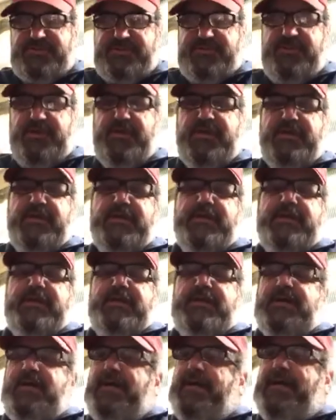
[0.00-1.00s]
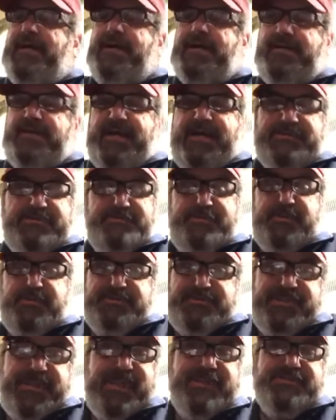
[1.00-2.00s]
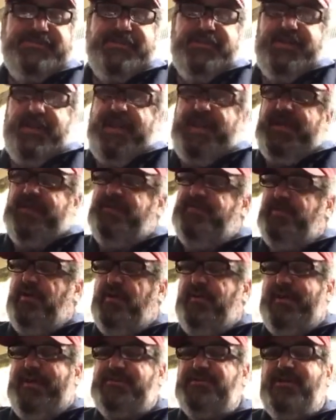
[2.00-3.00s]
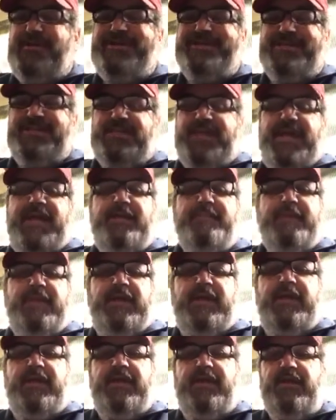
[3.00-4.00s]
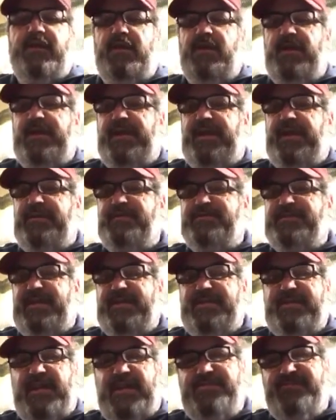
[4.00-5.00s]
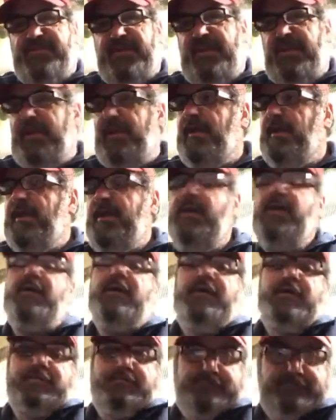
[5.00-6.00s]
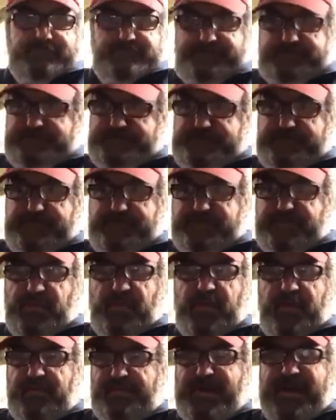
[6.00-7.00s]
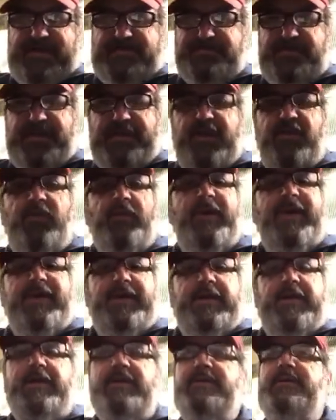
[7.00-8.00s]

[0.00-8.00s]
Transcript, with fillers: to, uh, as opposed to yesterday. So that's going to delay me here in Sandusky for possibly another week.